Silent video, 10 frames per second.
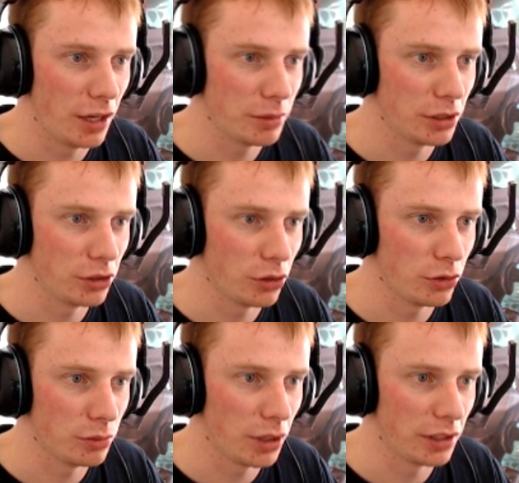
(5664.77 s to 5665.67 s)
going to go
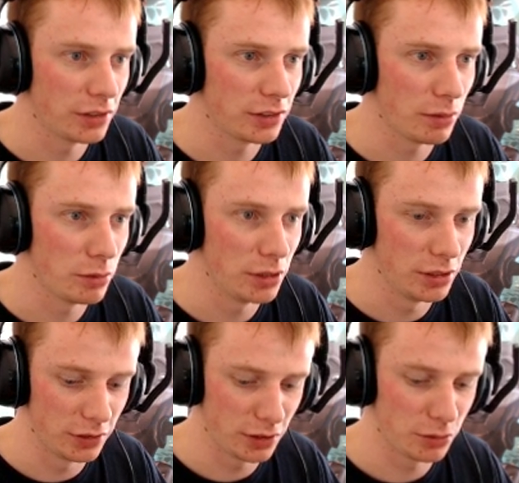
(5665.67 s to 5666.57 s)
to my
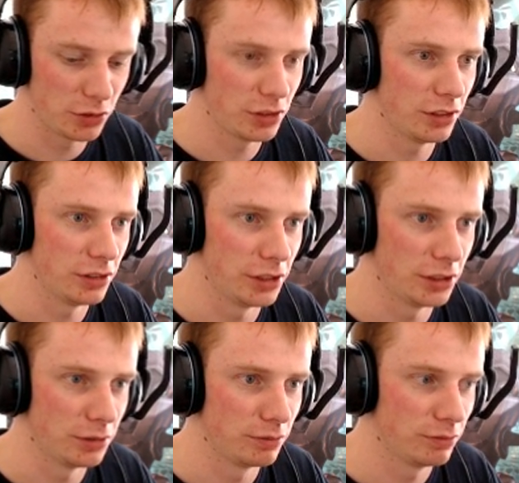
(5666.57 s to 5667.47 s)
sub-emitters and I'm just going to delete
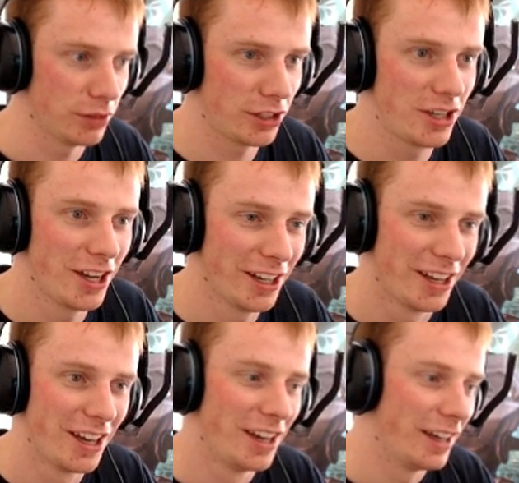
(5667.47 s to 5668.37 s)
them.
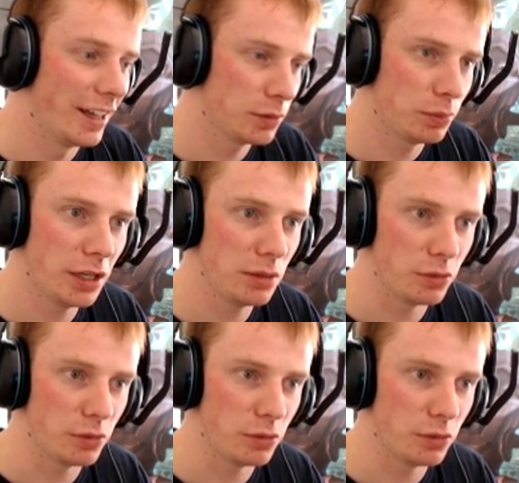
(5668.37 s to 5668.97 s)
That's playing with